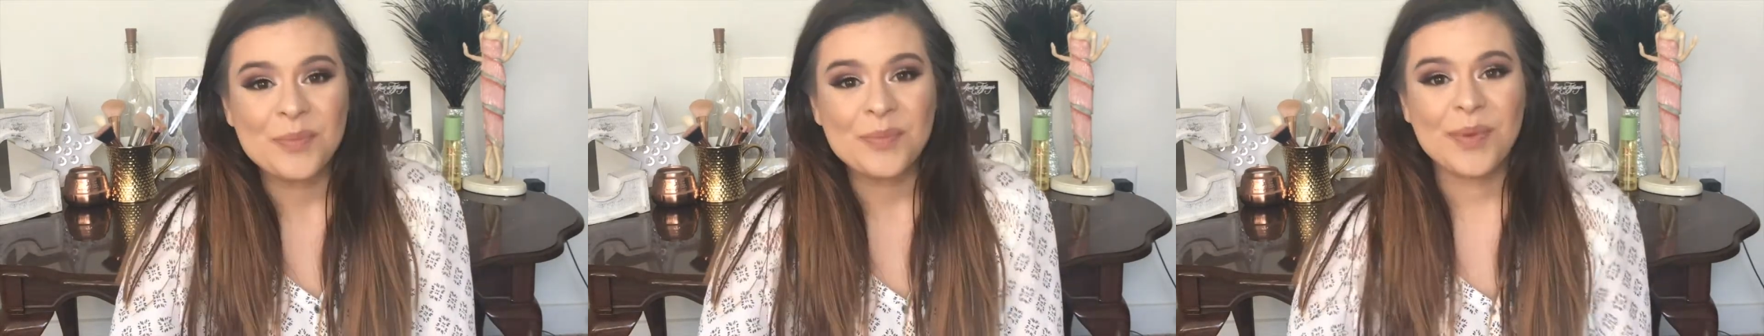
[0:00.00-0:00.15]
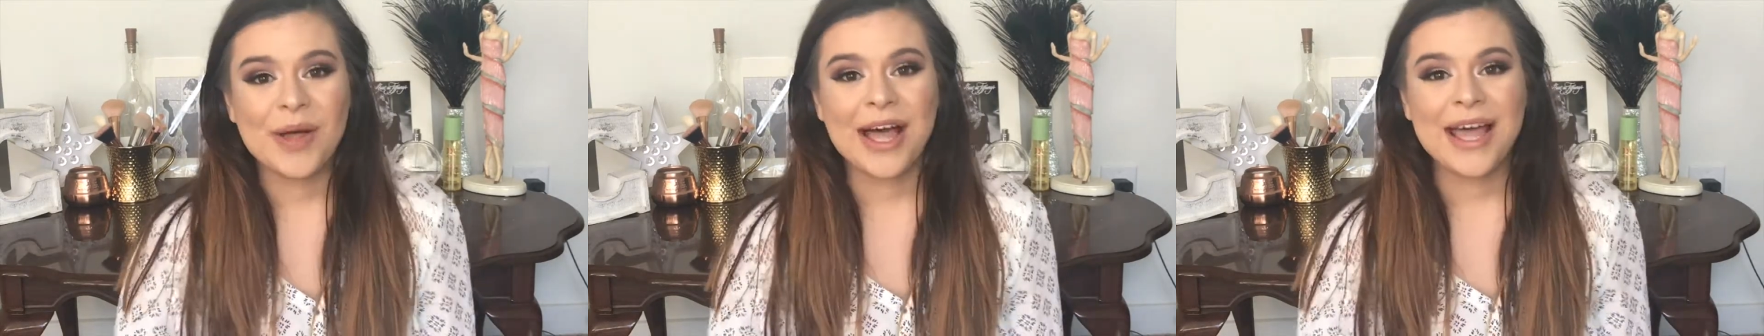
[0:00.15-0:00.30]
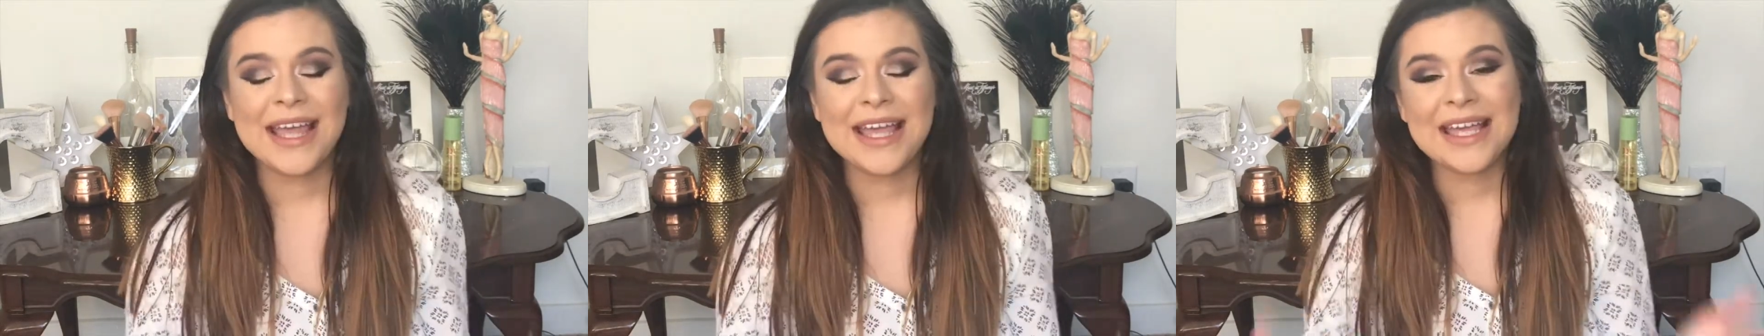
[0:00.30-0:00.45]

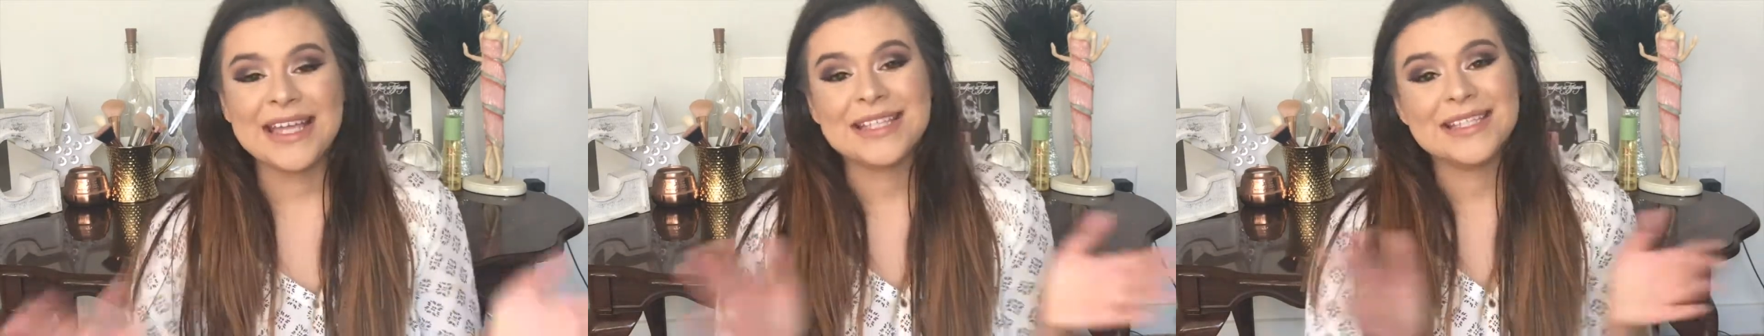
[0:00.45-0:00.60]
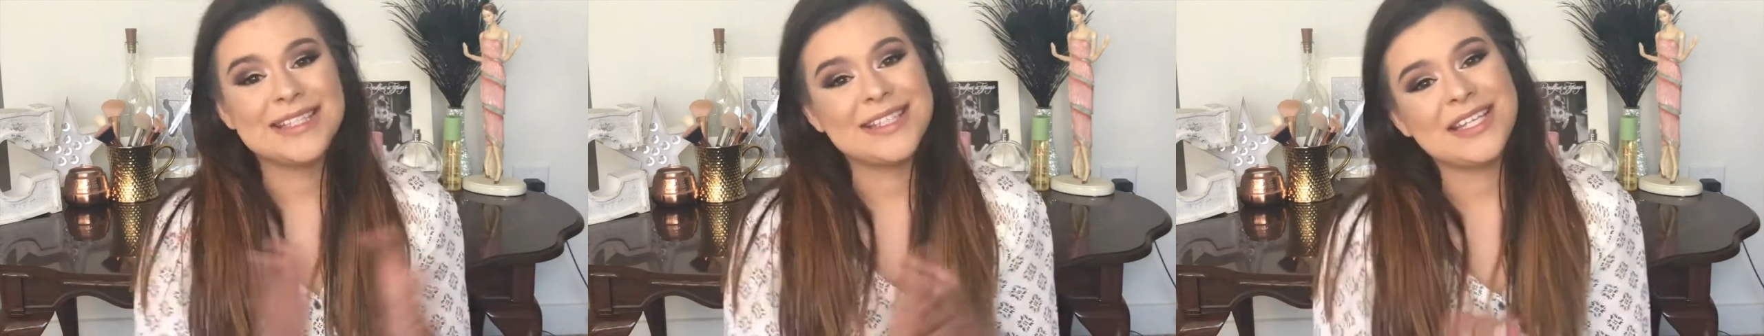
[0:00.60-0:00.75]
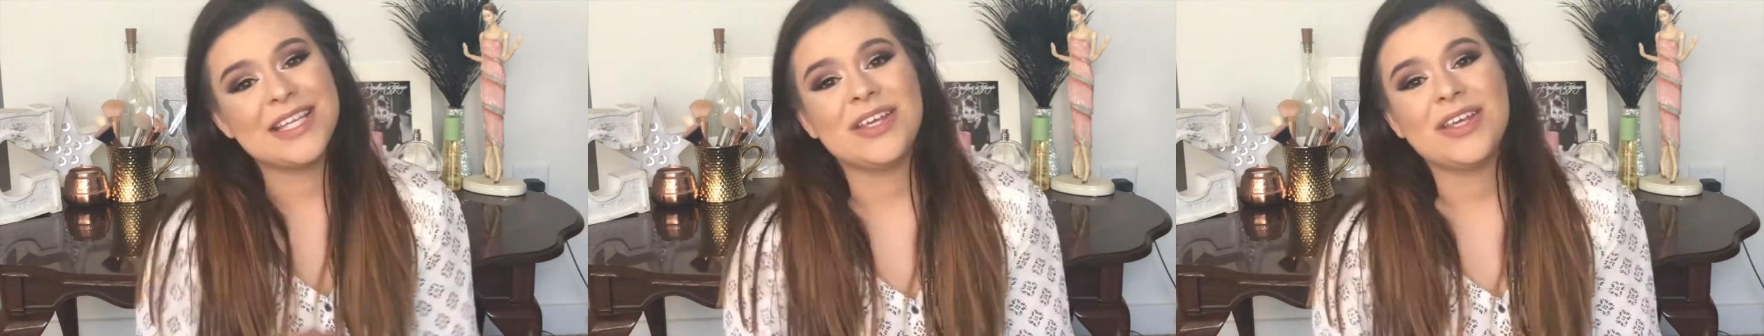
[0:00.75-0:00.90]
But
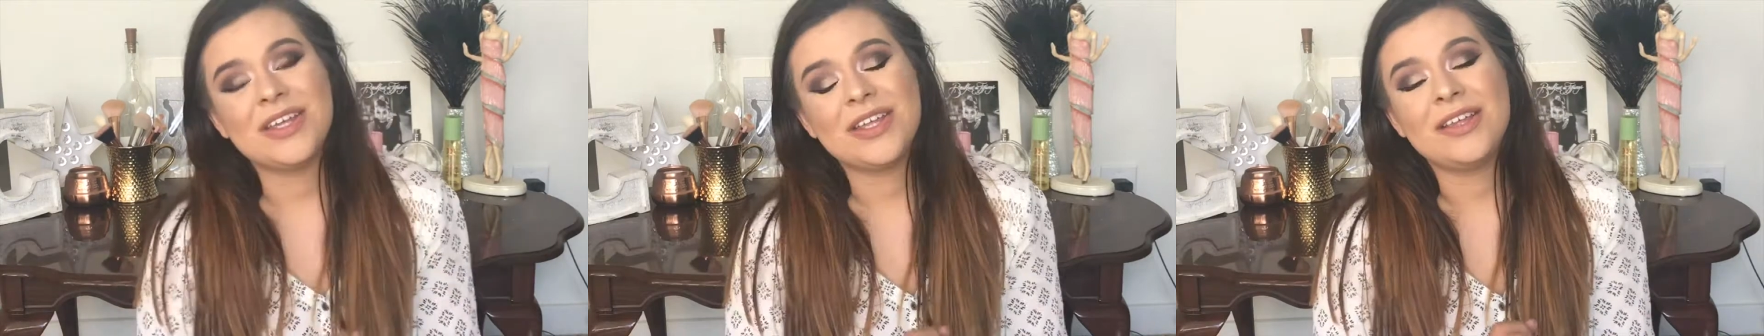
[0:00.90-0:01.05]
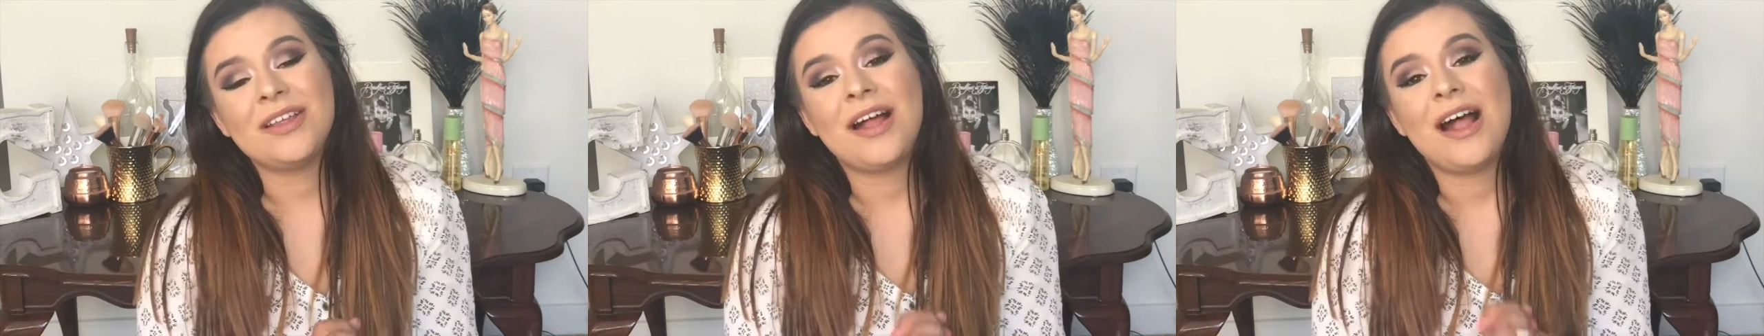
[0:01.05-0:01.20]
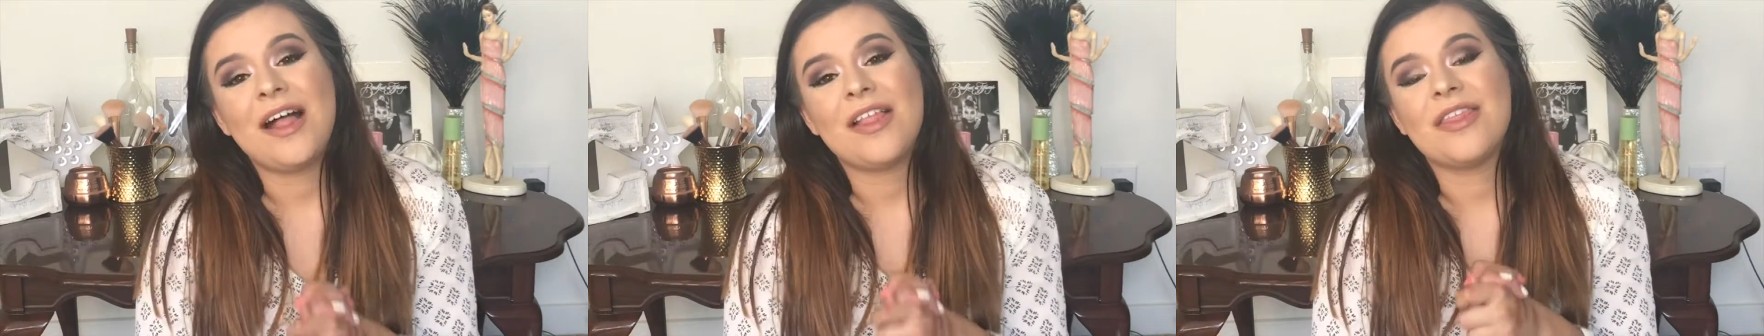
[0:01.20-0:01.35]

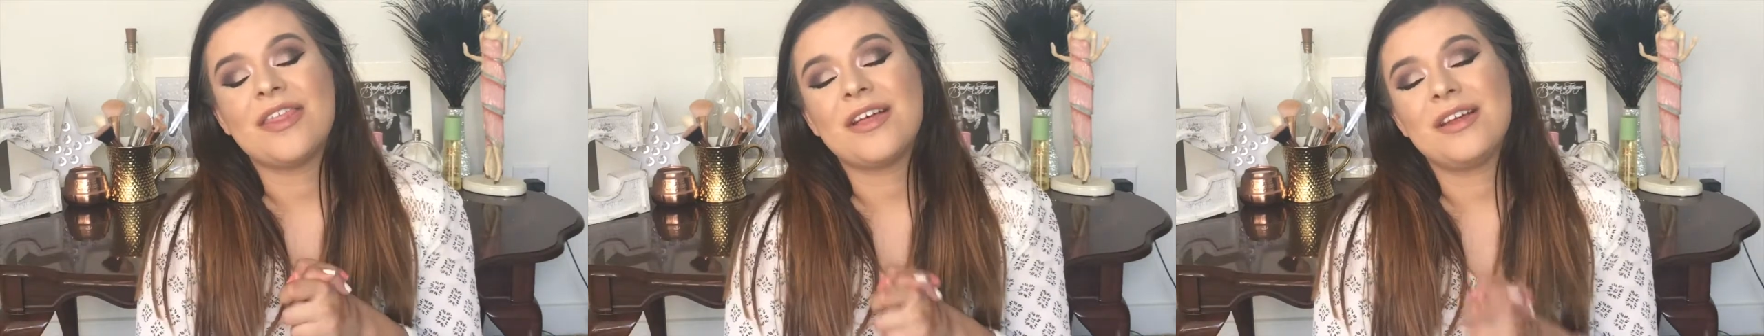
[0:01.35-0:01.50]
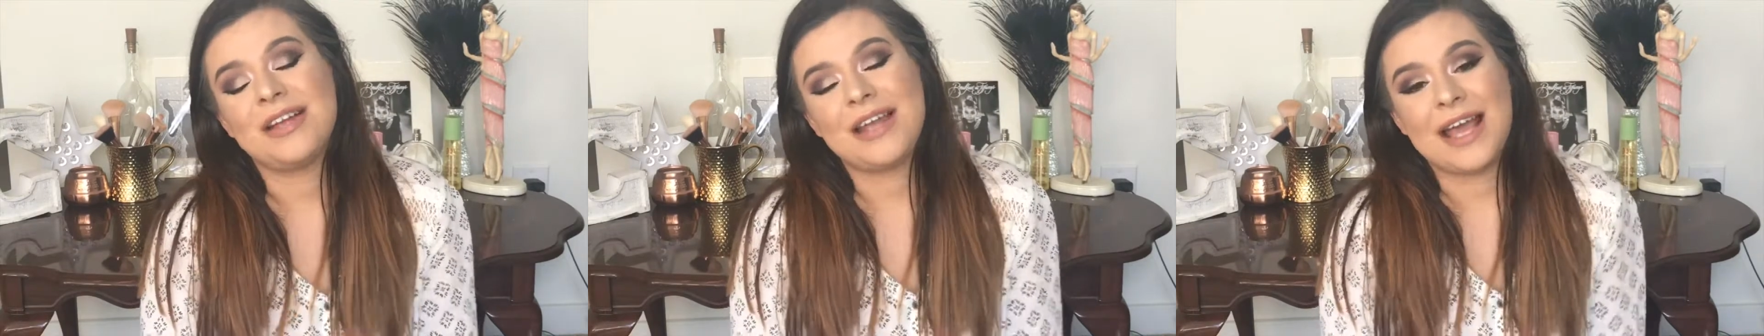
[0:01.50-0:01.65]
until the